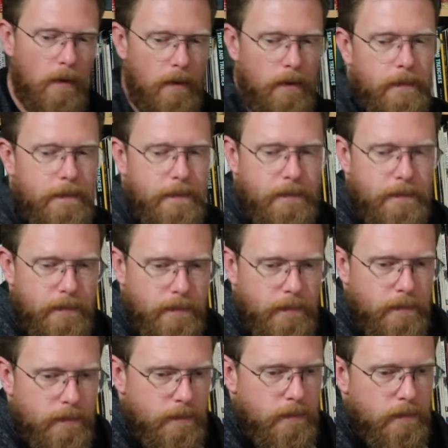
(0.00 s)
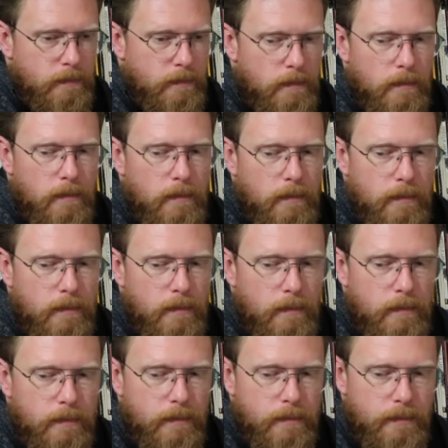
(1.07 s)

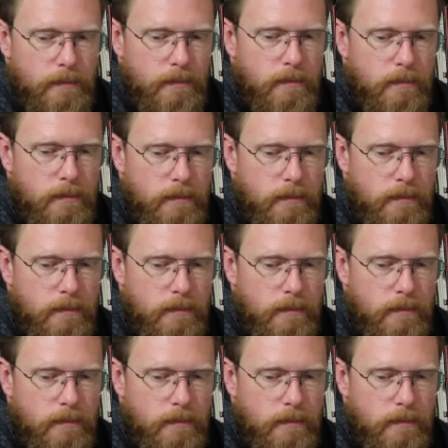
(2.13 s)
This person isn't speaking.